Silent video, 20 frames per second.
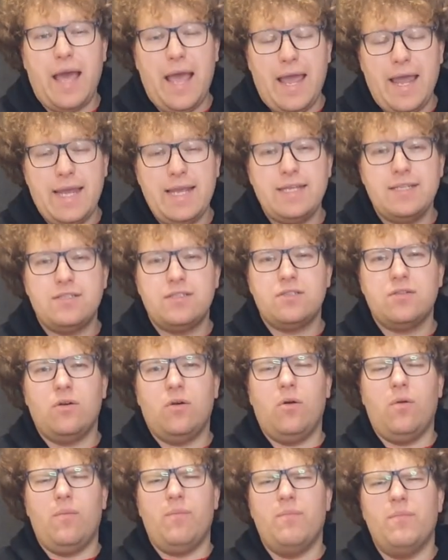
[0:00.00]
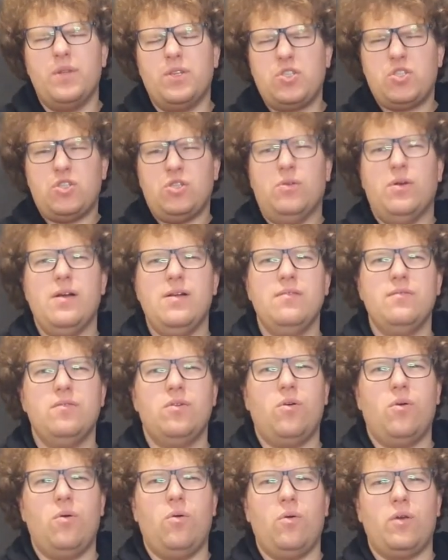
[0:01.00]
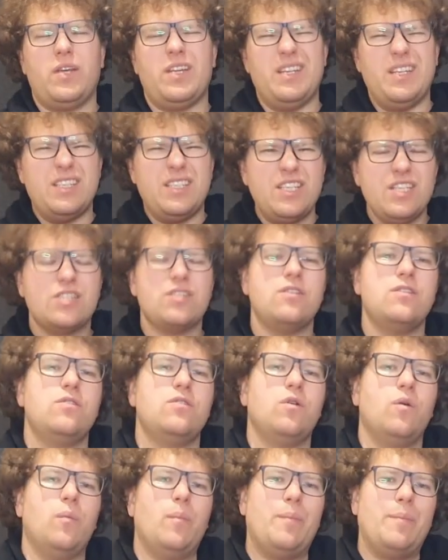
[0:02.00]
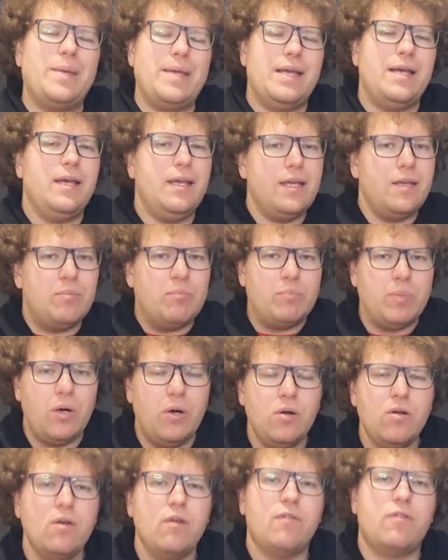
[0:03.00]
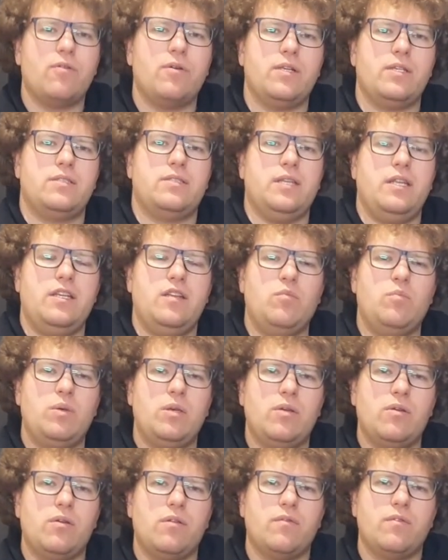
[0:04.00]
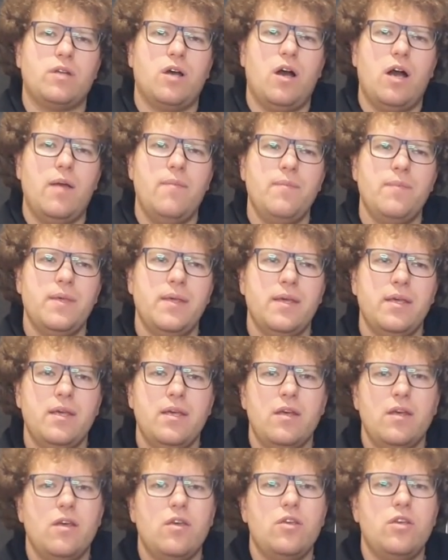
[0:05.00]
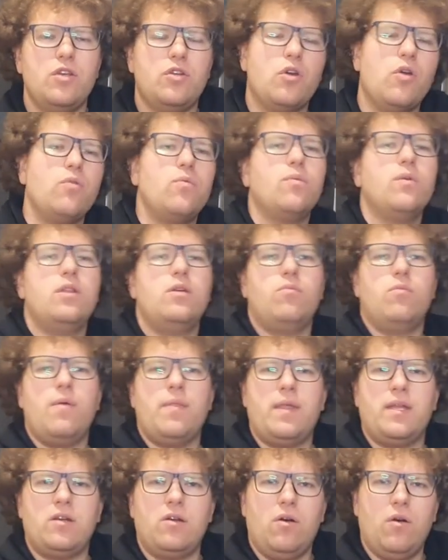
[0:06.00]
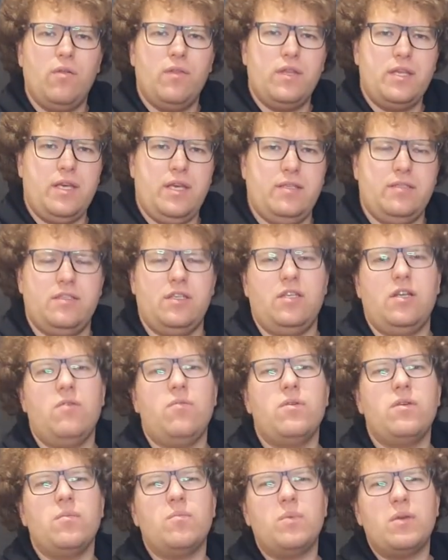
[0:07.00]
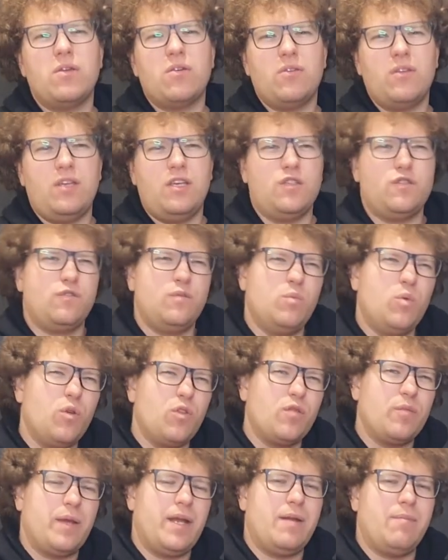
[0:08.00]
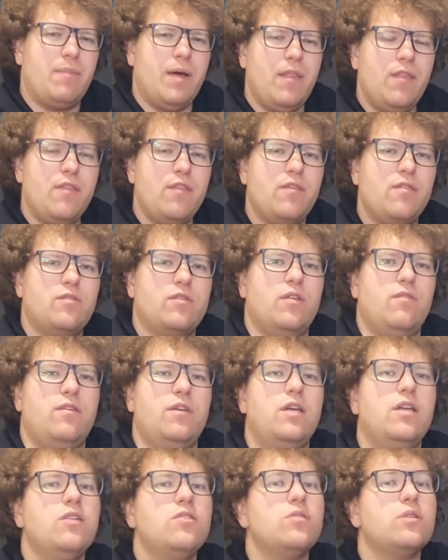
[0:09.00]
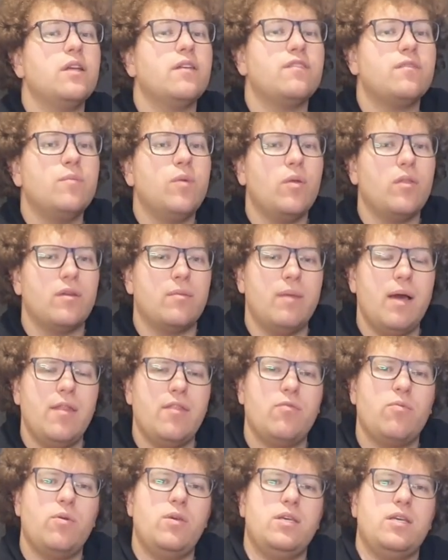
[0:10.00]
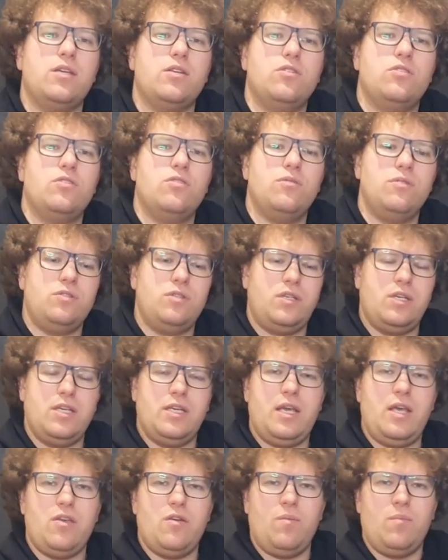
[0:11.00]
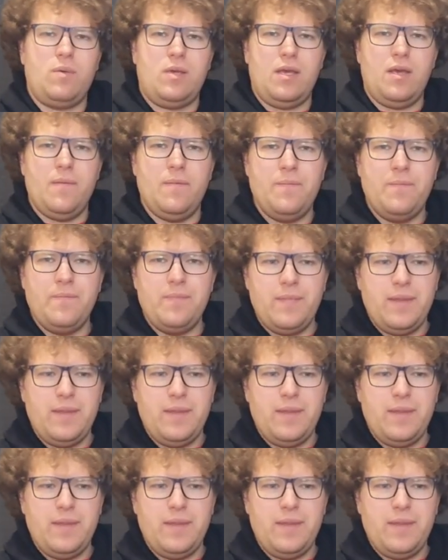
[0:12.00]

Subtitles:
age or mature or condition your beer in bulk for an extended period of time, you don't really want that on the yeast. You don't want your beer on the yeast for more than about a month. So if you're going to do that for more than a month, what you can do is you can get your beer